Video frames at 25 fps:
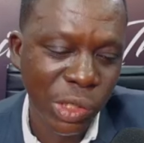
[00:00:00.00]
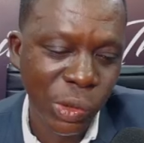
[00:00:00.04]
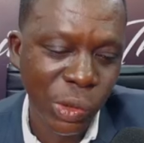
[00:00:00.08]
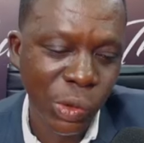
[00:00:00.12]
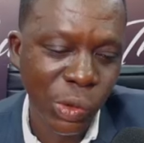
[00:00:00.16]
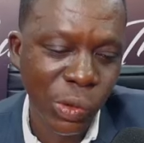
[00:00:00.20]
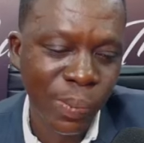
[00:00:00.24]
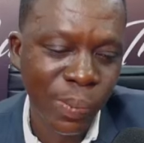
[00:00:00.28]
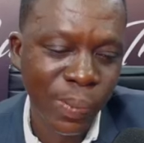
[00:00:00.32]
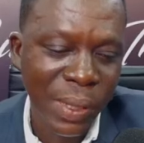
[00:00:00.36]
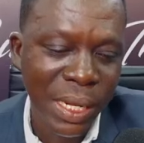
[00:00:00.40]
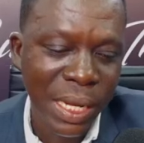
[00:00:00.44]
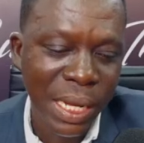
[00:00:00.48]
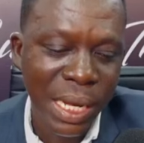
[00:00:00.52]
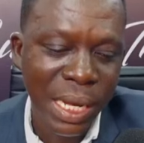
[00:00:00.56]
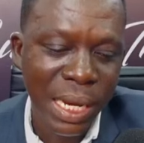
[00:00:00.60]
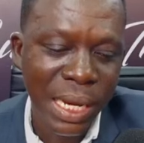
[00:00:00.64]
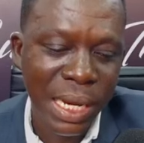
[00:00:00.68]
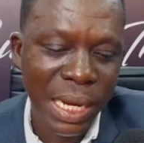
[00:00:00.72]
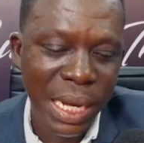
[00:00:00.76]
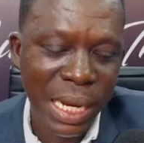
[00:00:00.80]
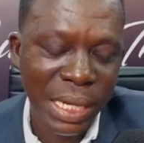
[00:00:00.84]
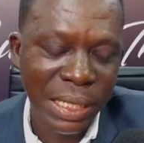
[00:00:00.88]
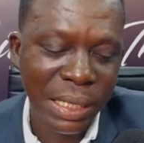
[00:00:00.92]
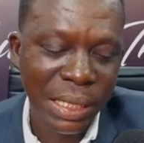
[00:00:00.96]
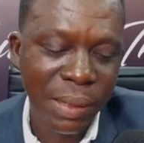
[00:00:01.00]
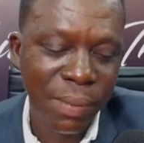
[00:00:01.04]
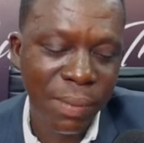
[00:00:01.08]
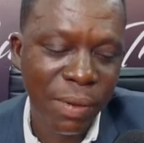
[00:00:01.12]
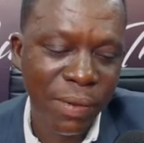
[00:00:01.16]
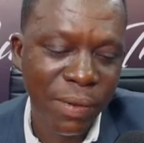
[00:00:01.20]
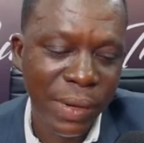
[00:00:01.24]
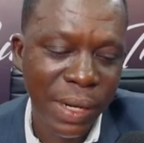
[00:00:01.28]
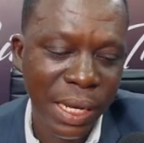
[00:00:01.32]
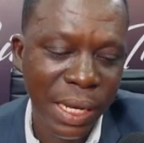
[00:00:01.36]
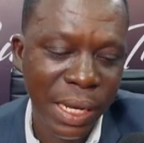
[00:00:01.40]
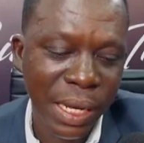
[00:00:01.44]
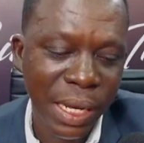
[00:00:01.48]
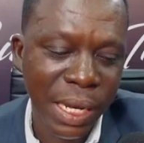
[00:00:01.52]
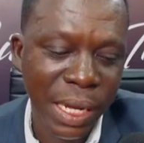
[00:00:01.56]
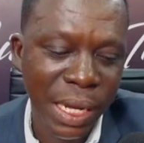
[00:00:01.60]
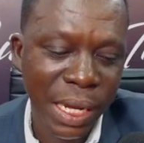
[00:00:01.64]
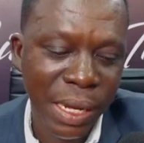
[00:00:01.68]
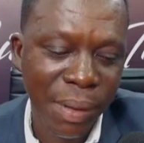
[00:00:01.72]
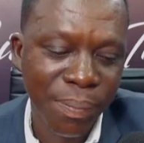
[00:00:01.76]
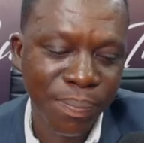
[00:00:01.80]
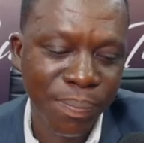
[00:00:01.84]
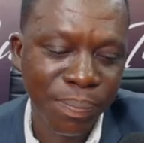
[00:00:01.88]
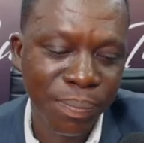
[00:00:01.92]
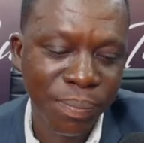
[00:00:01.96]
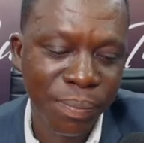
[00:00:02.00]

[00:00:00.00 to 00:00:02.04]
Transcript: So there are some of the um,